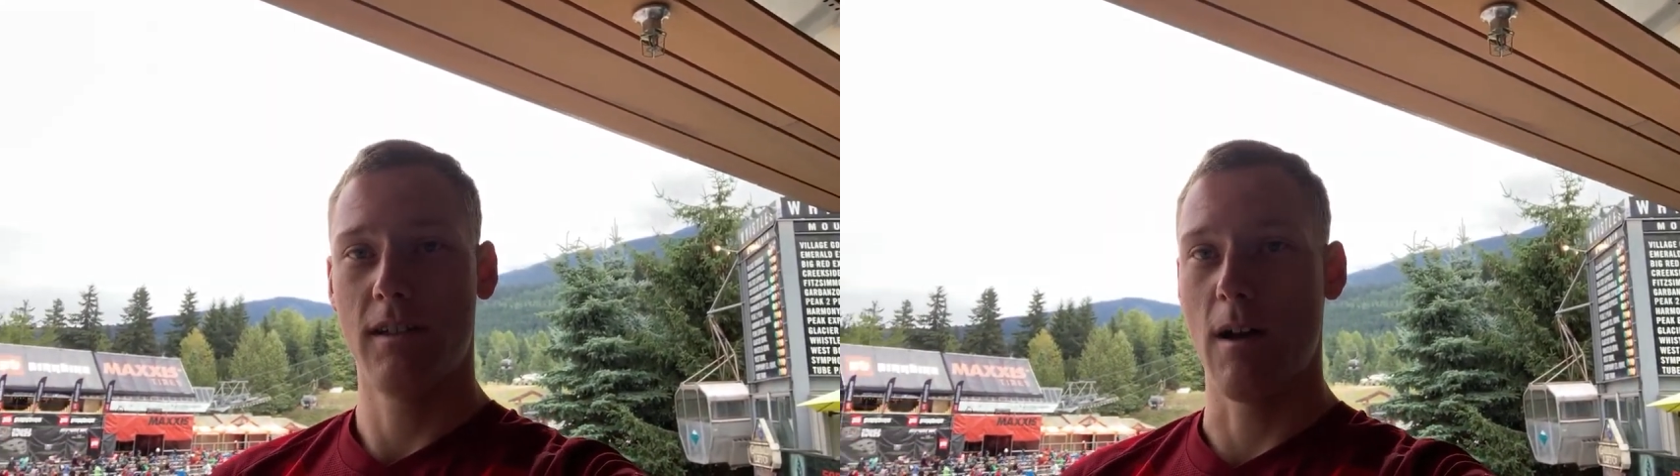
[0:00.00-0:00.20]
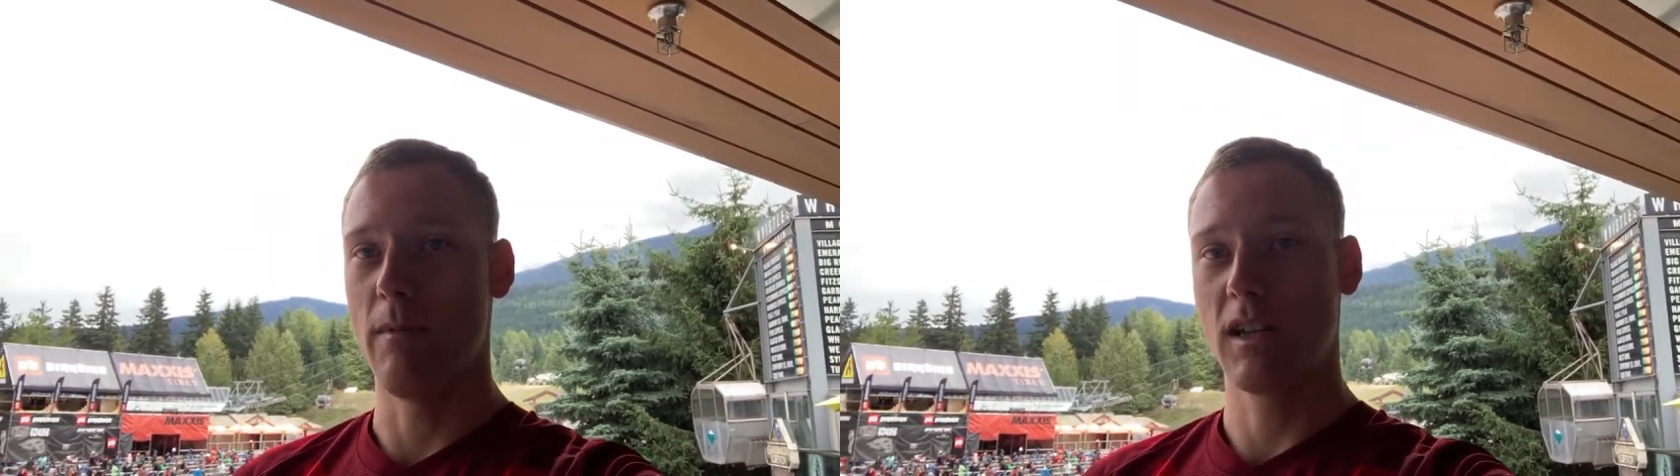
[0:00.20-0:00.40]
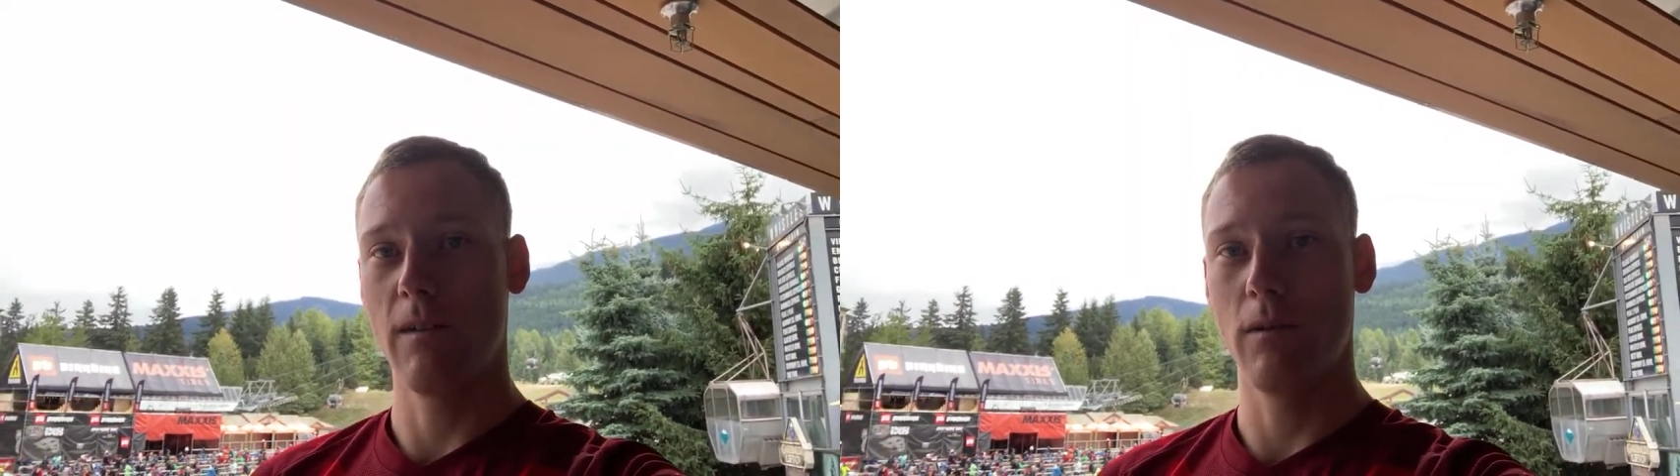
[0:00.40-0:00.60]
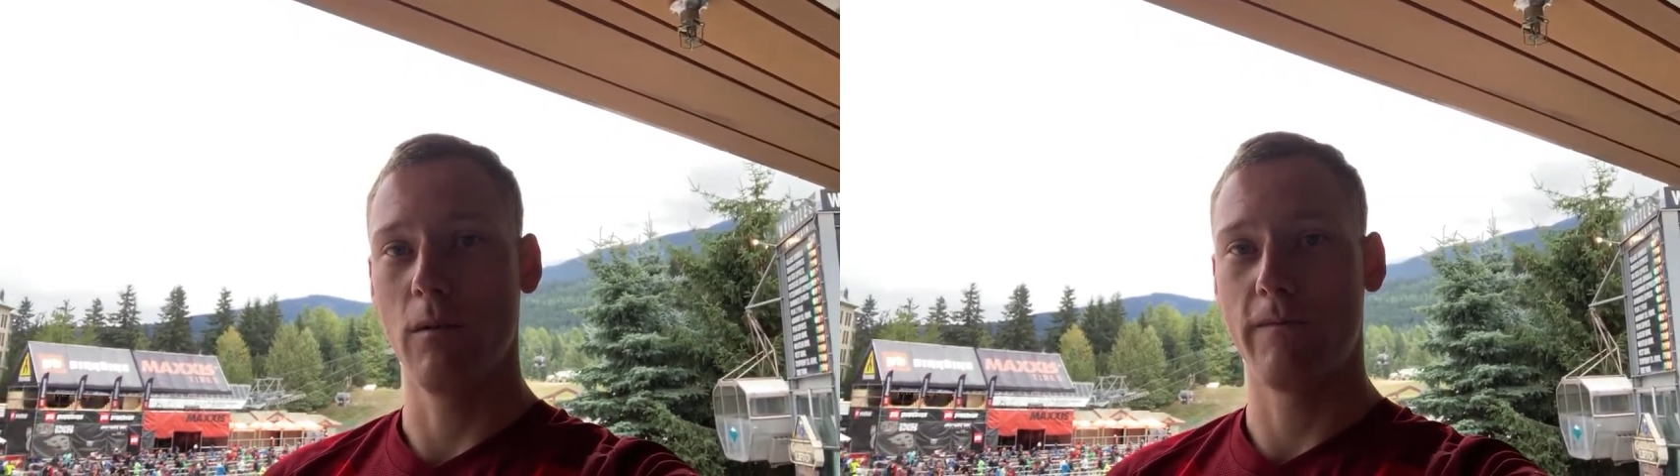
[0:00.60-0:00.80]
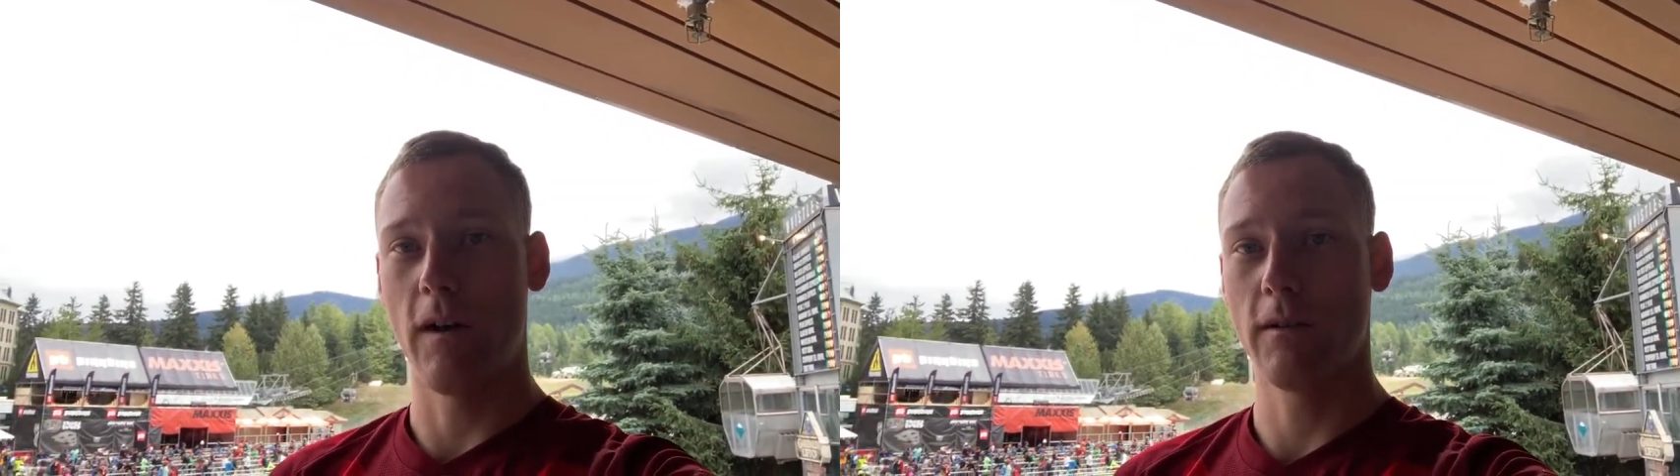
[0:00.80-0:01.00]
I'm going to give you
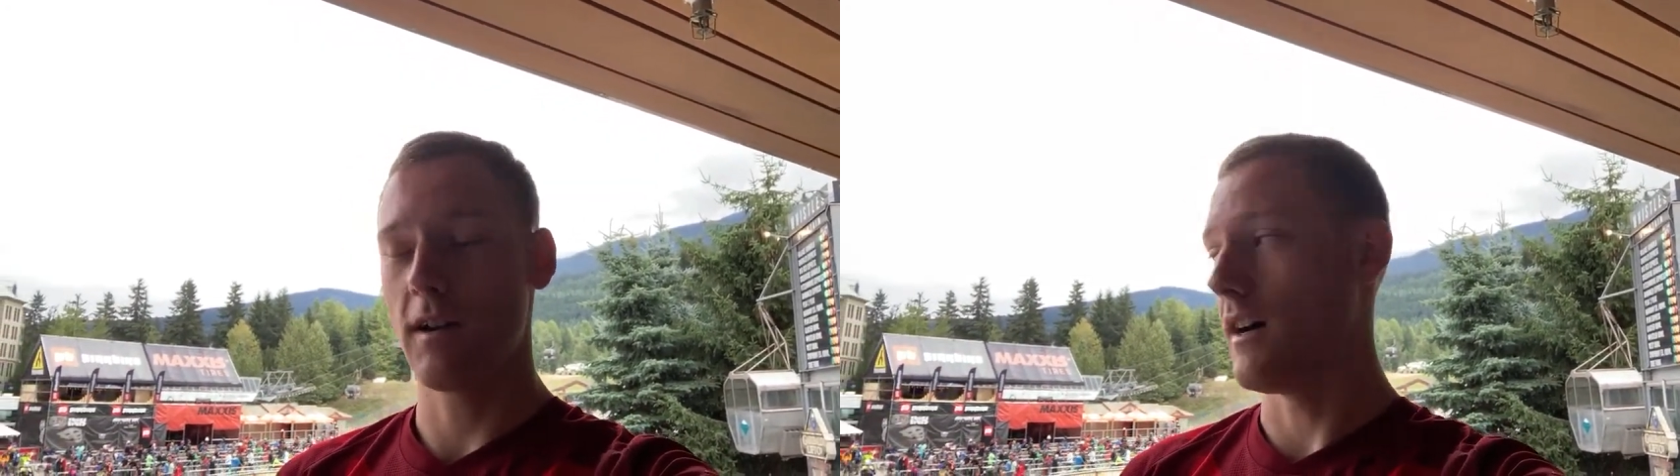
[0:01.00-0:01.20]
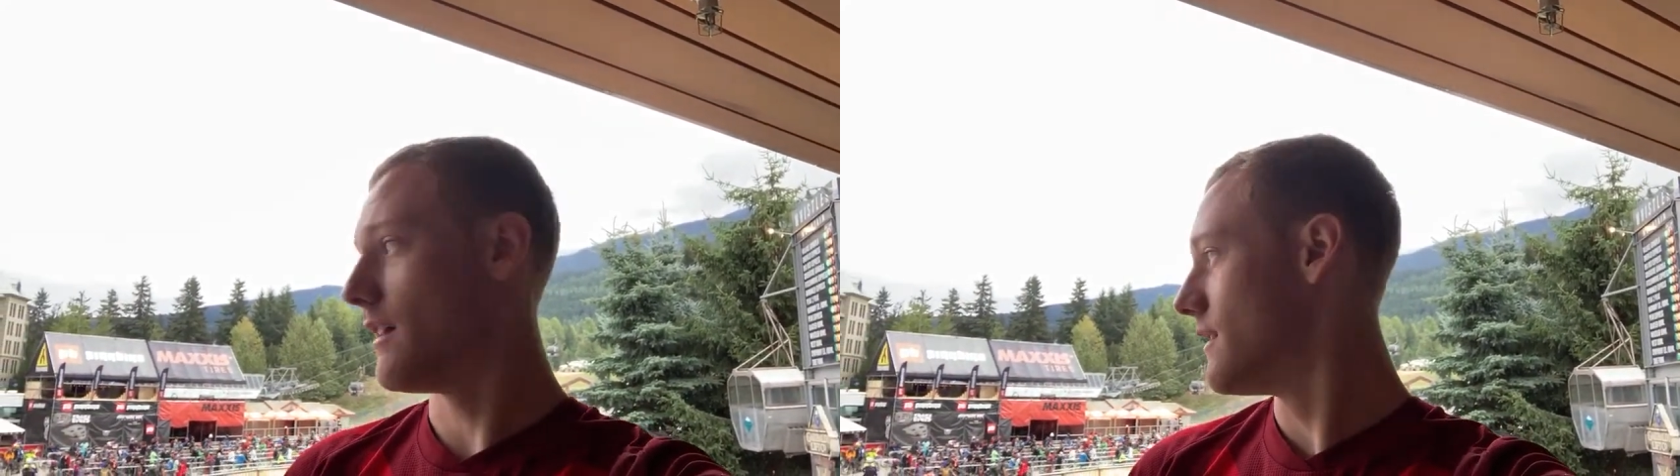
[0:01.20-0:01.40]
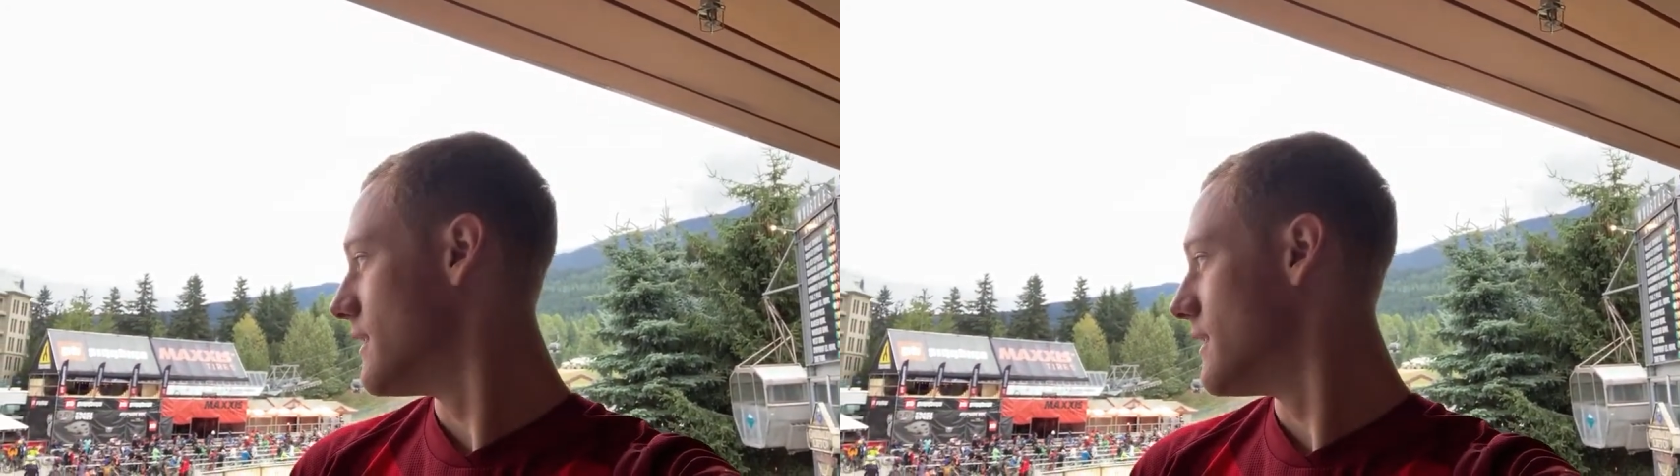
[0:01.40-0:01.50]
a phone call.